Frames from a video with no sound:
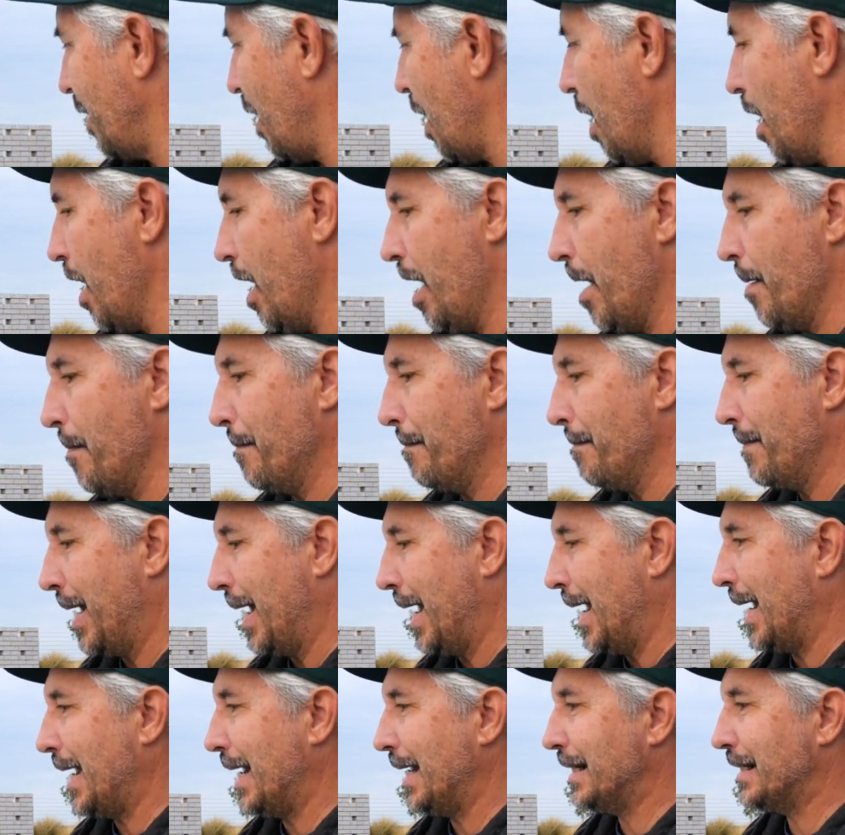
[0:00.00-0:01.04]

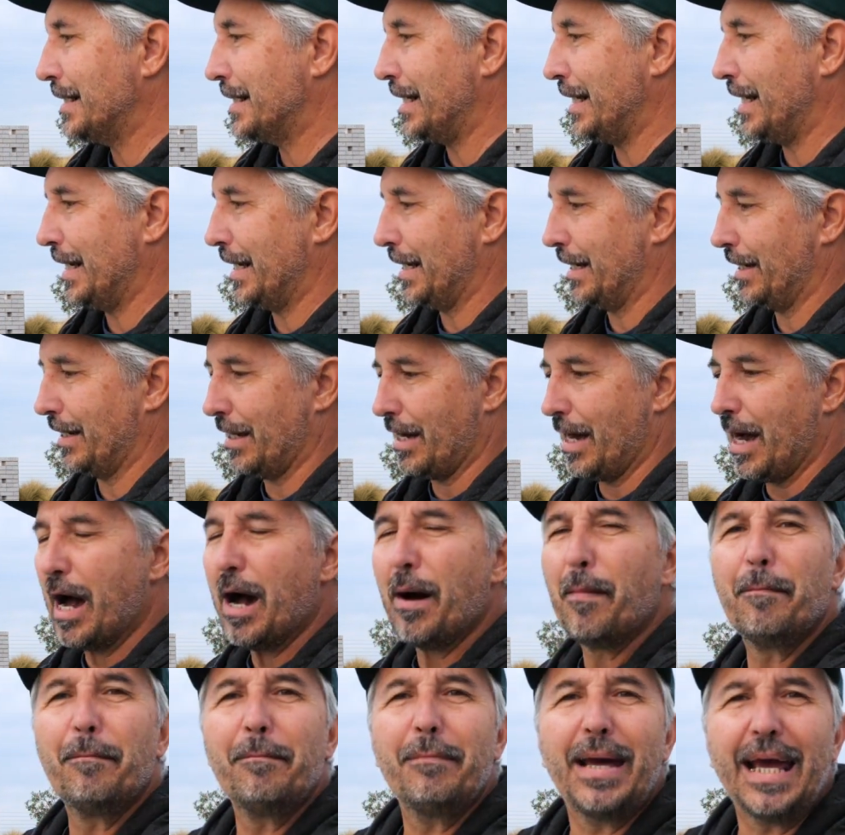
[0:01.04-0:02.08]
Amazing,
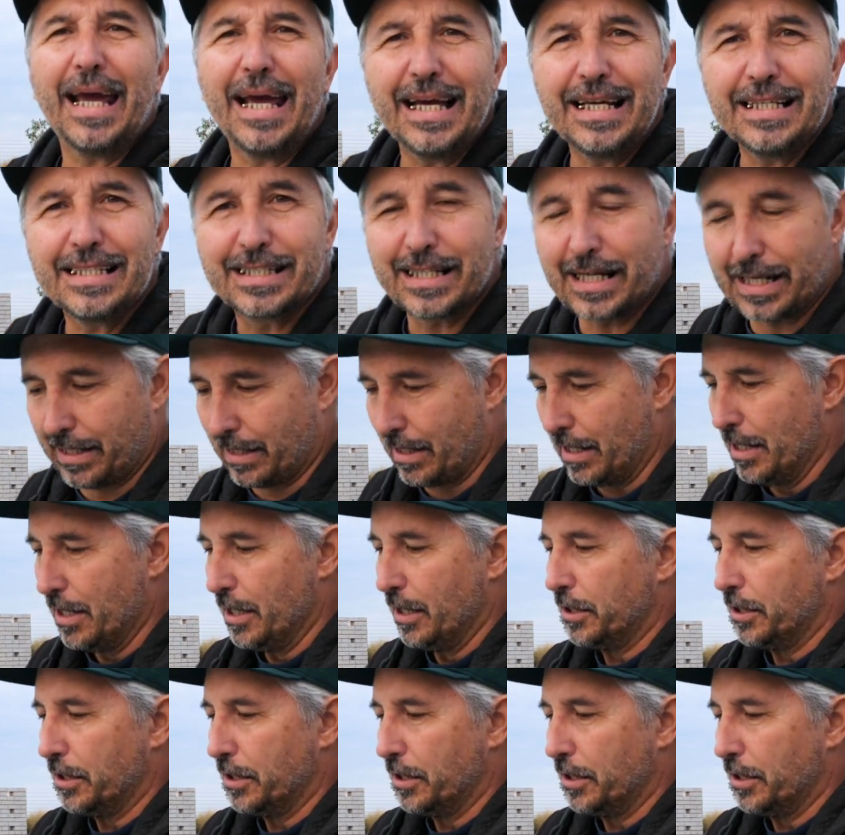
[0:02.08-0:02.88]
amazing.